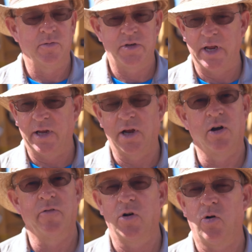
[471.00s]
take
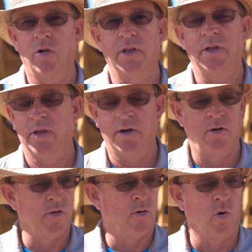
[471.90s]
care of it all
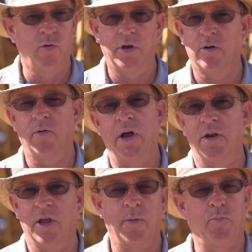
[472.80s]
the whole year
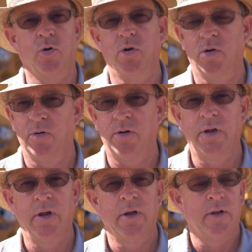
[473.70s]
round. You got to prune,
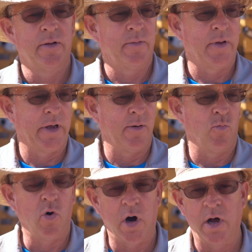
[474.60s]

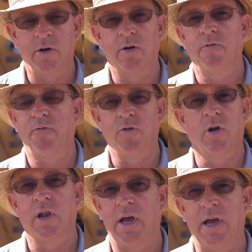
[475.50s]
water,
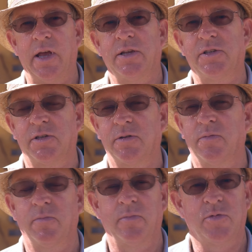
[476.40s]
fertilize,
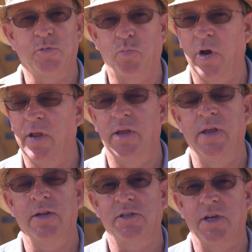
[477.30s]
spray the
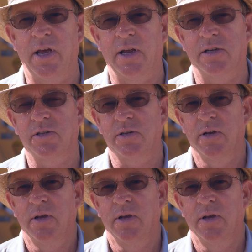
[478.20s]
insects,